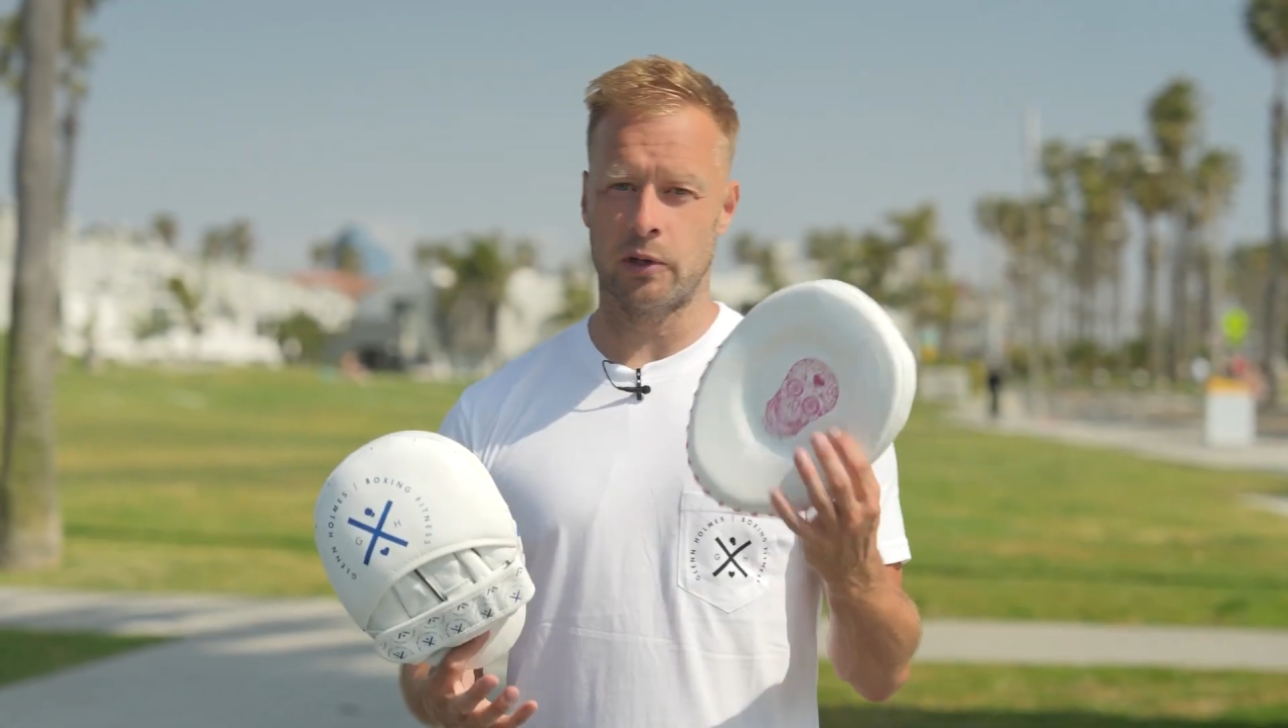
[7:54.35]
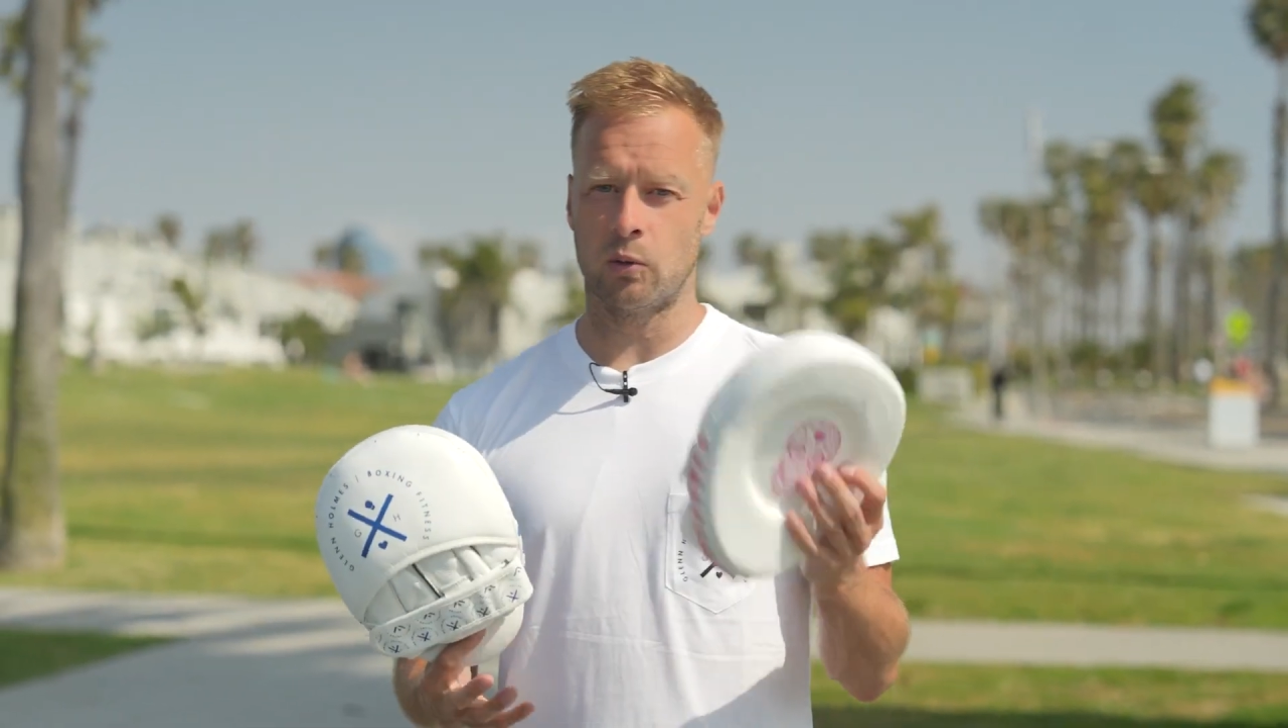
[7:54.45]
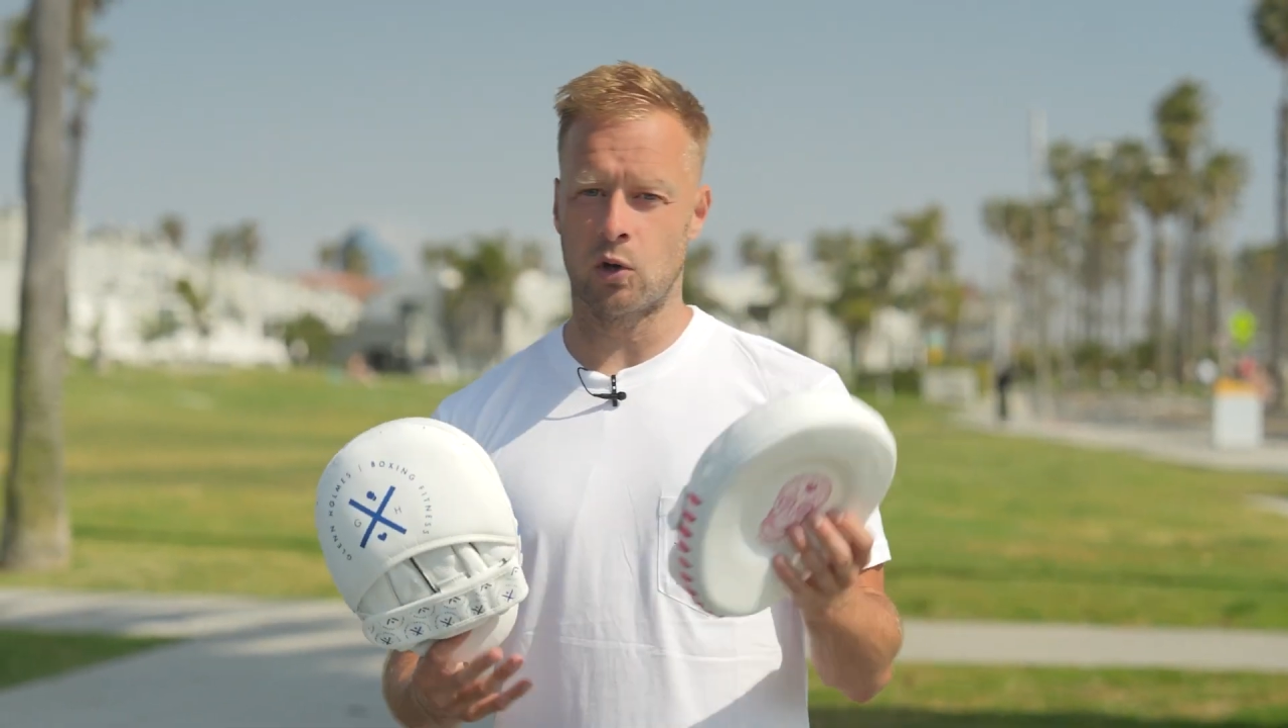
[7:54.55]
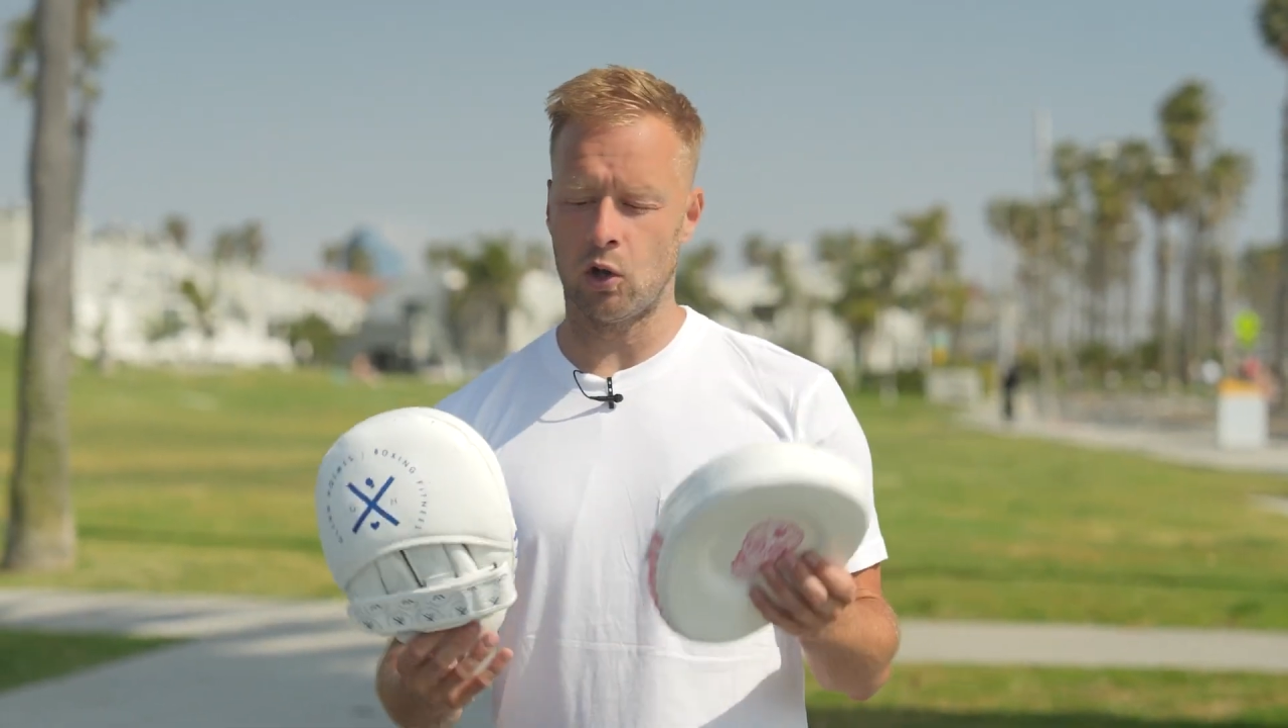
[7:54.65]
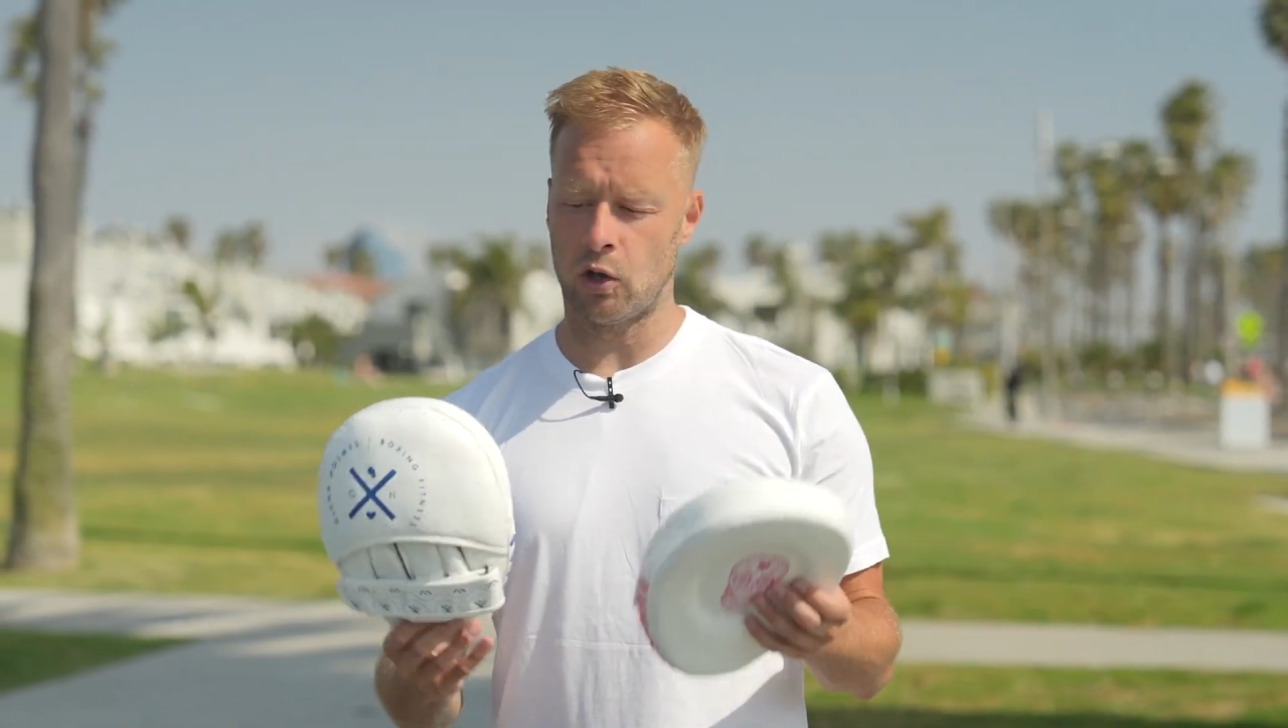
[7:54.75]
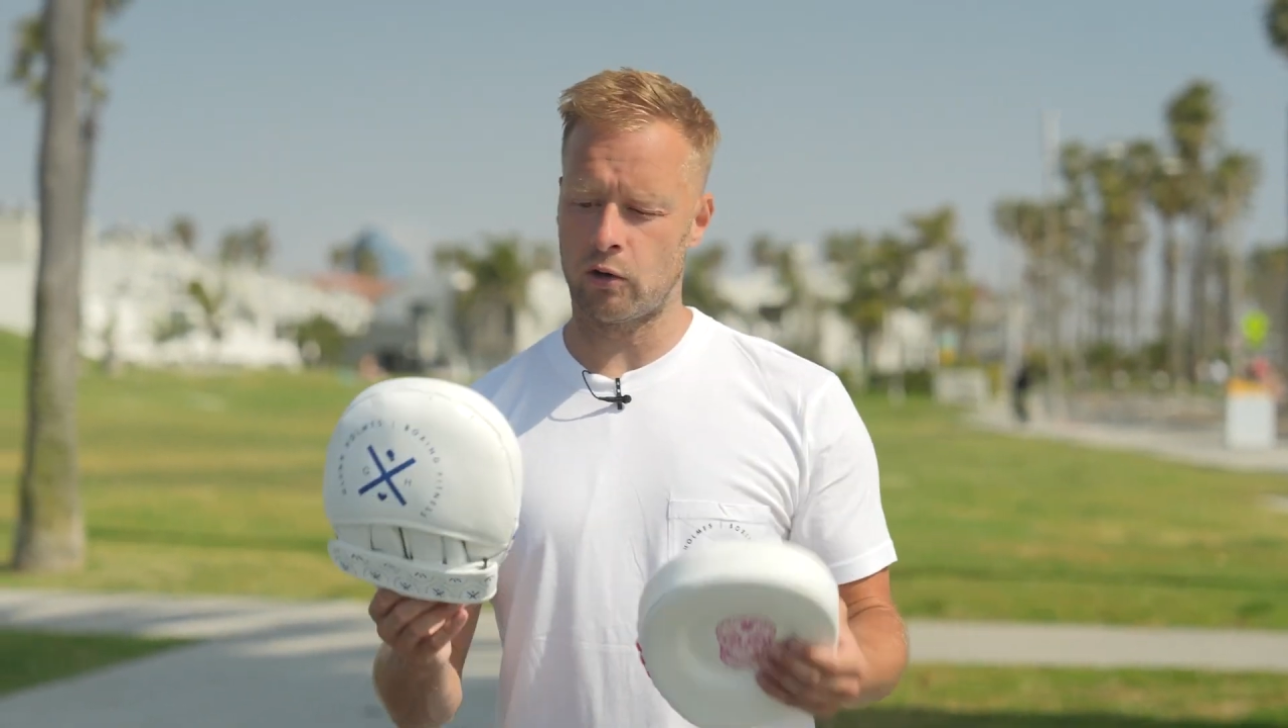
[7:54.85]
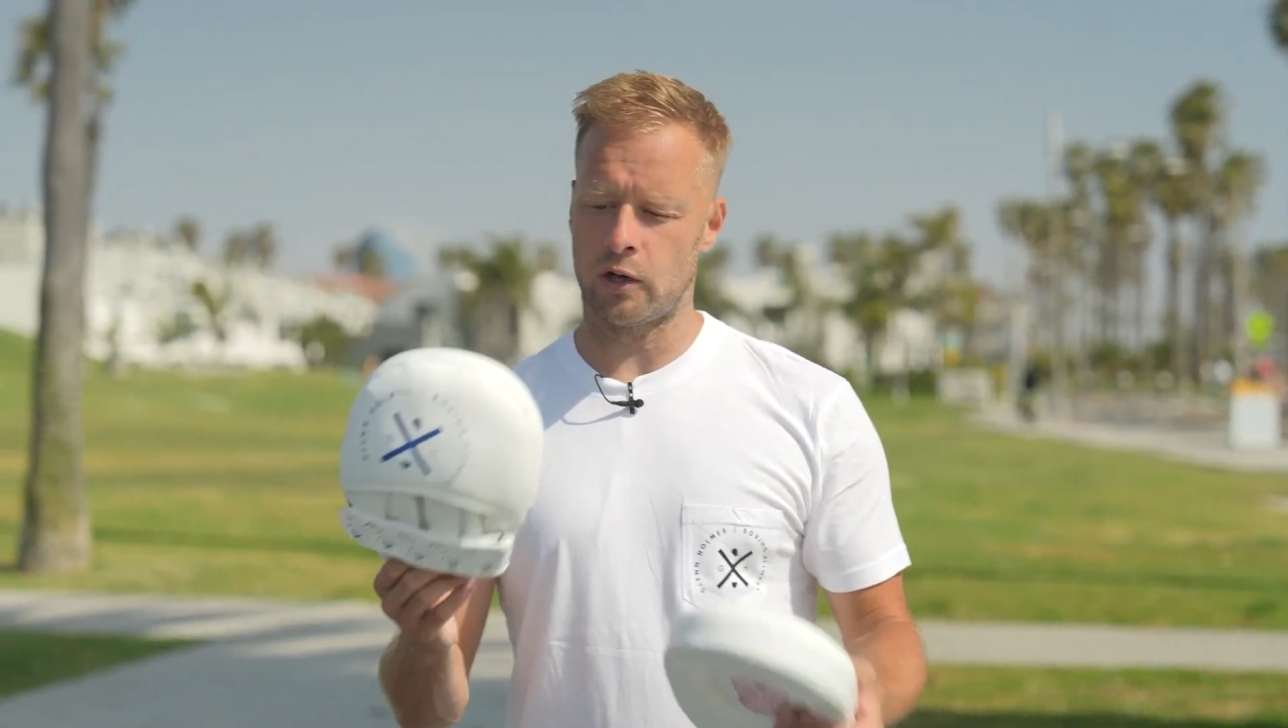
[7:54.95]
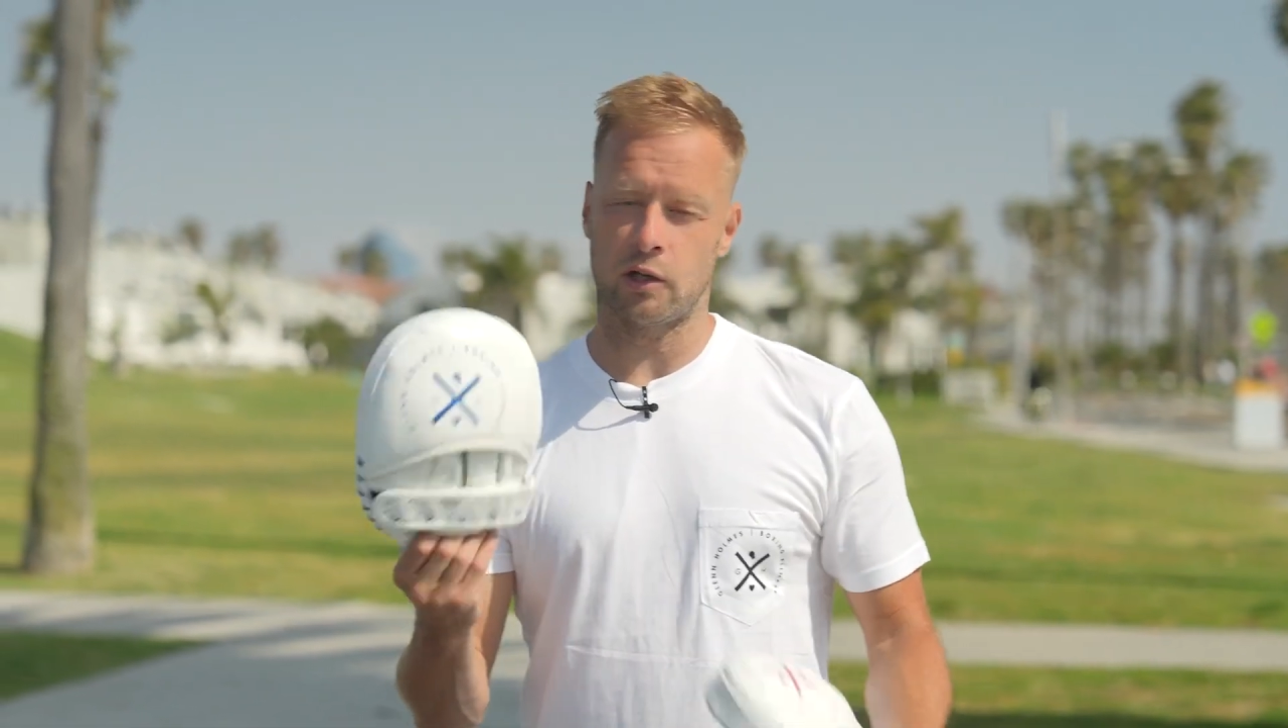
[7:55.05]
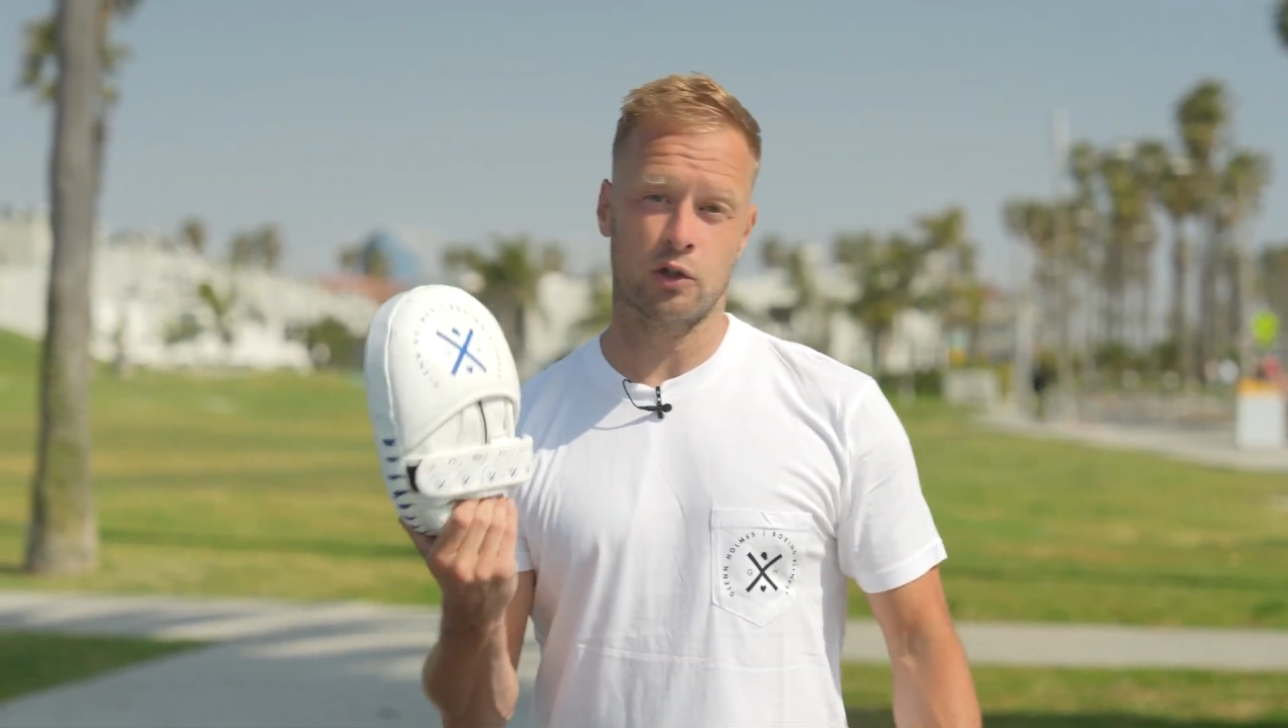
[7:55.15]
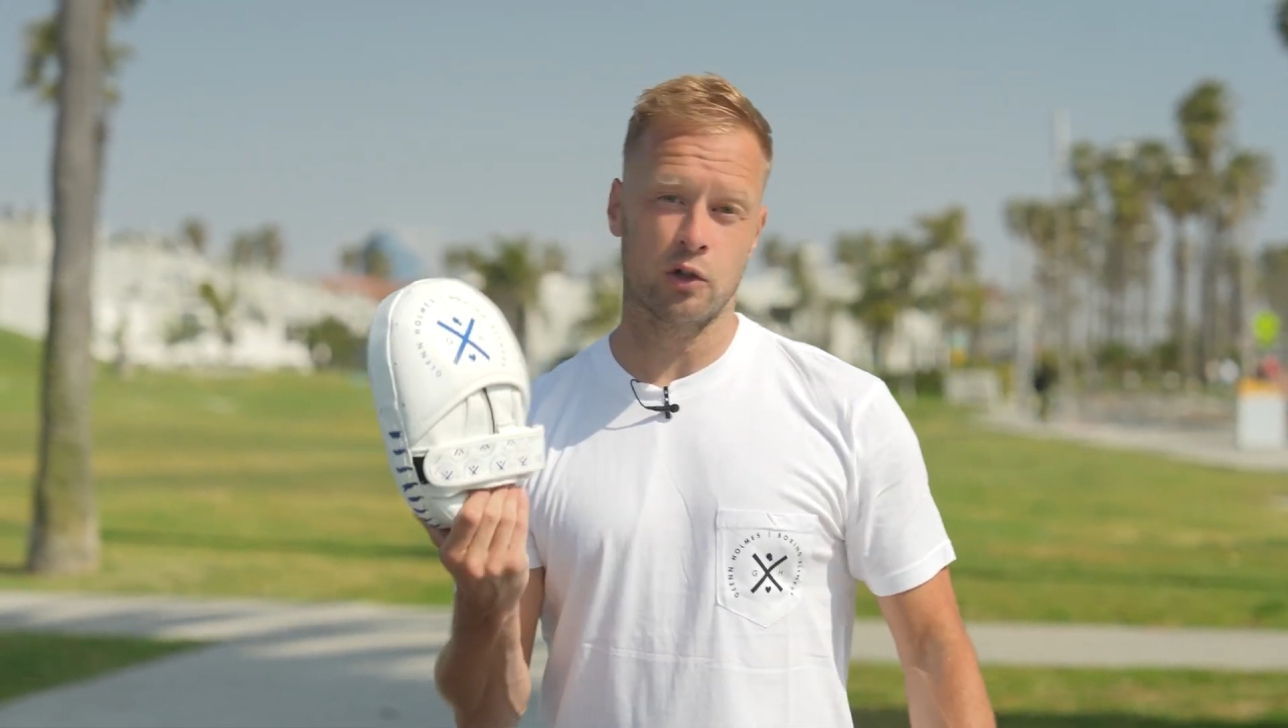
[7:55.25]
a new color or
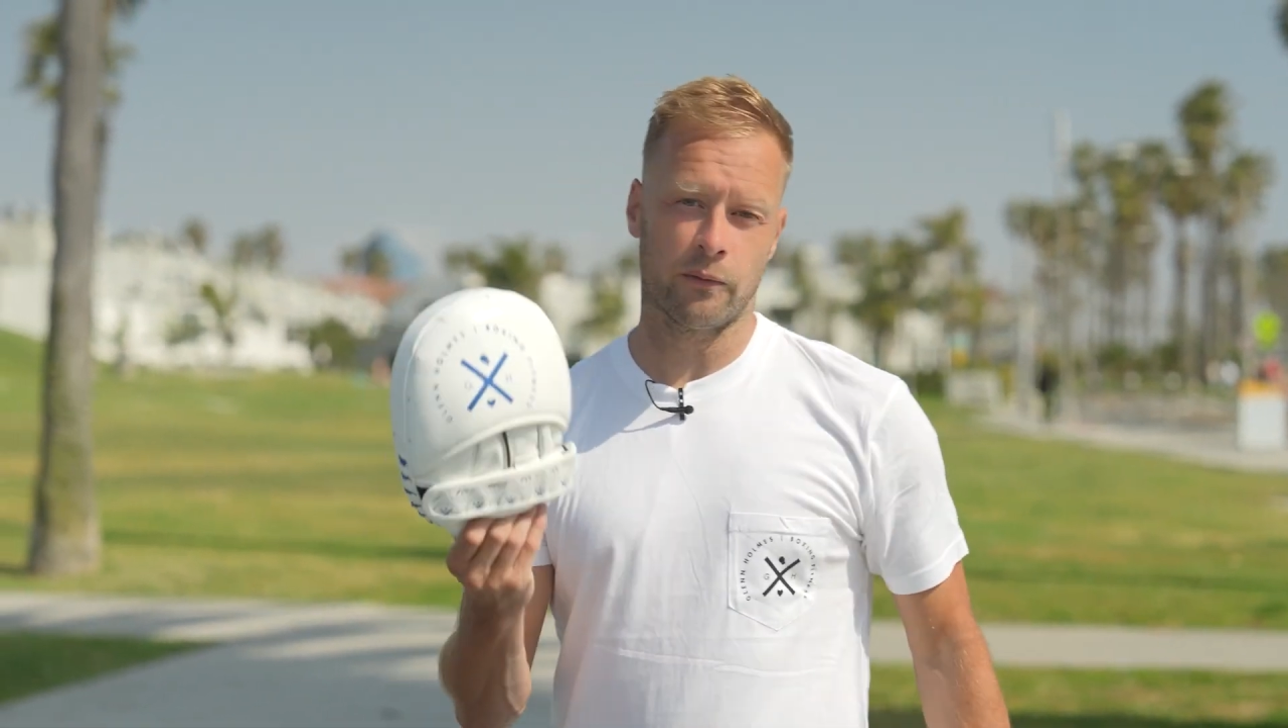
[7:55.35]
you're due